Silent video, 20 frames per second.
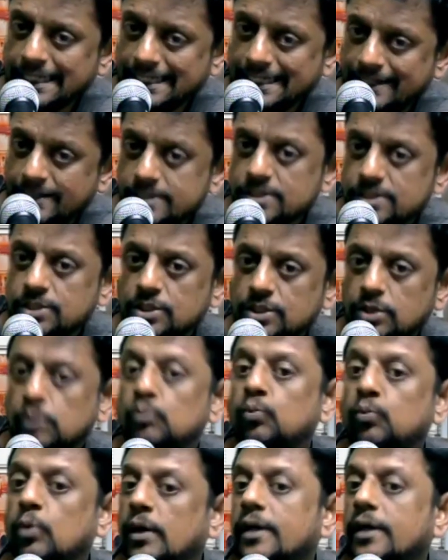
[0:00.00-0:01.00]
is the
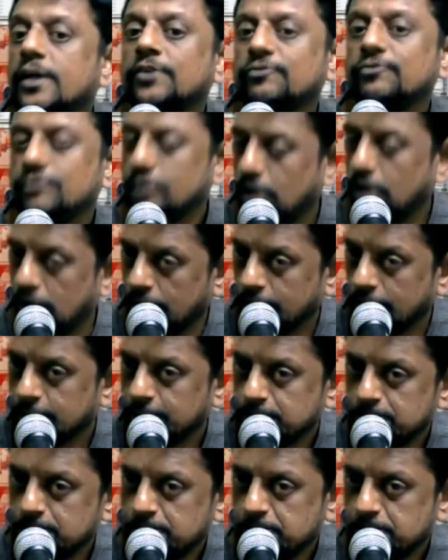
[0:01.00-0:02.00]
word of God,
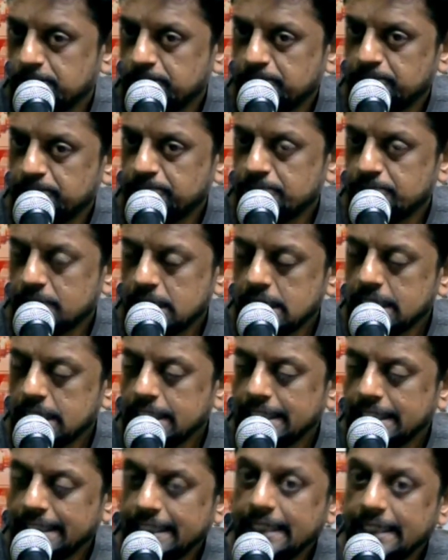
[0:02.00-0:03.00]

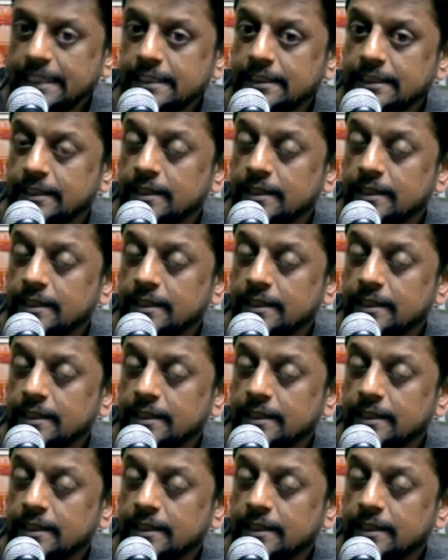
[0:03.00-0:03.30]
it